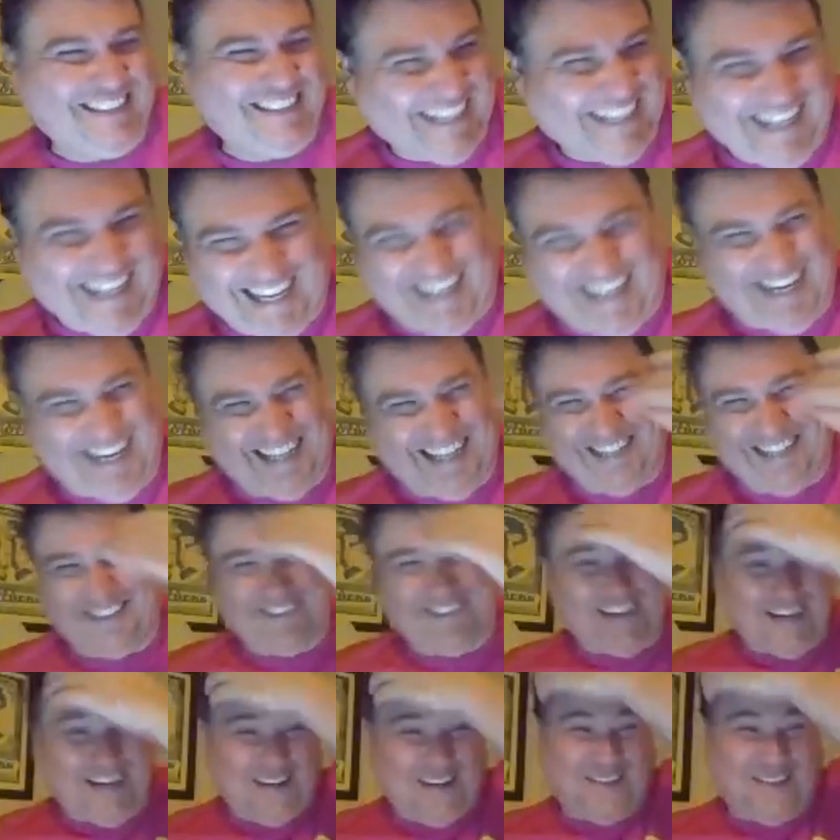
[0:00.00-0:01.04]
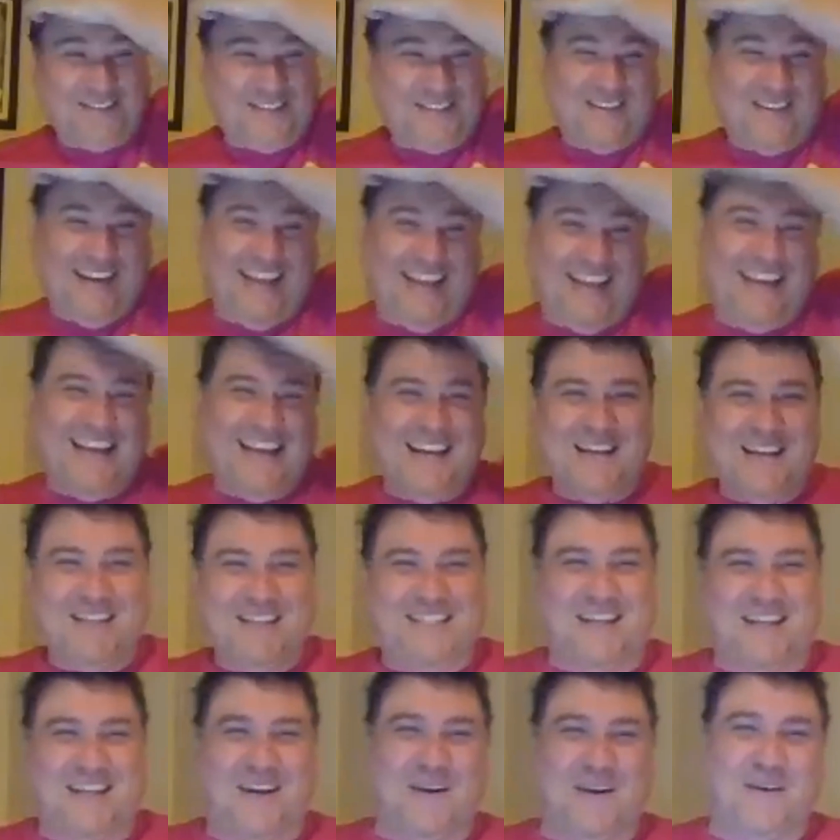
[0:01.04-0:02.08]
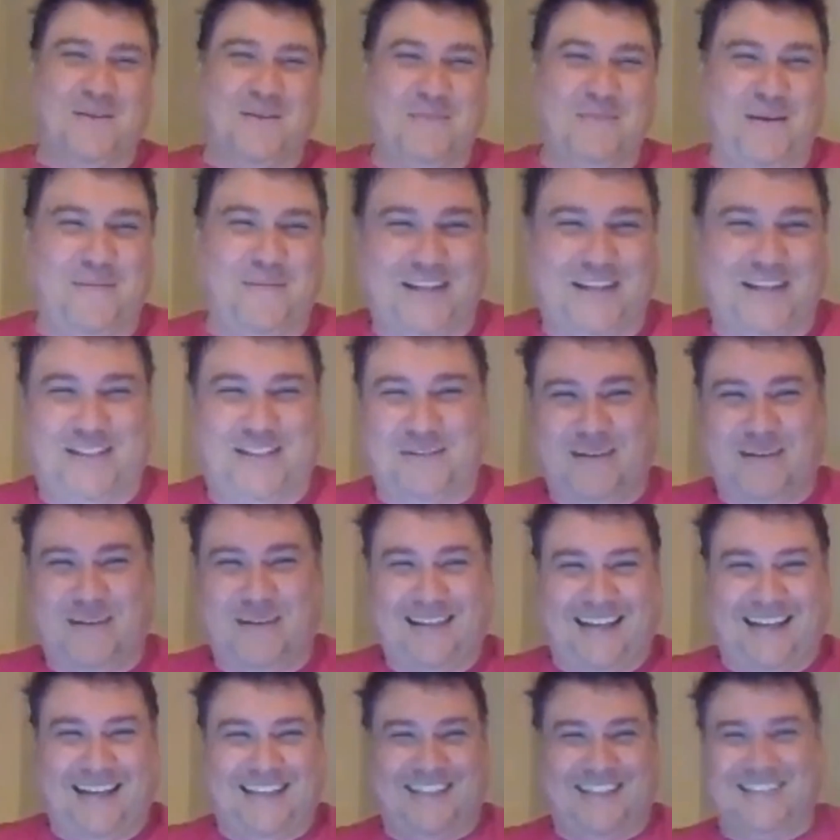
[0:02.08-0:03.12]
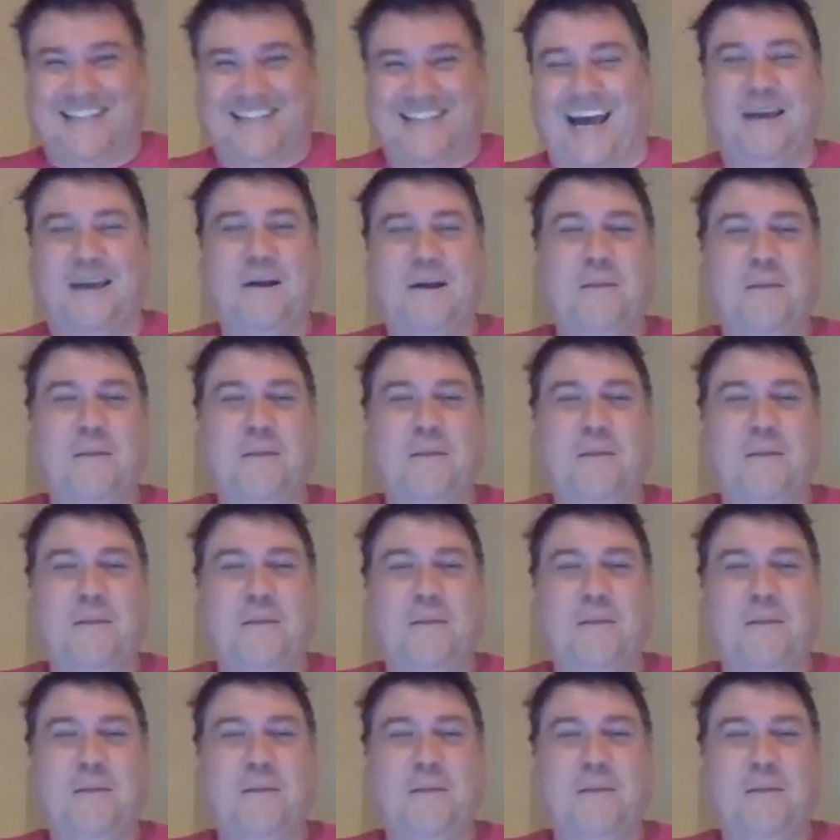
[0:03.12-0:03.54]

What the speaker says: I don't do it. So it should be like this guy.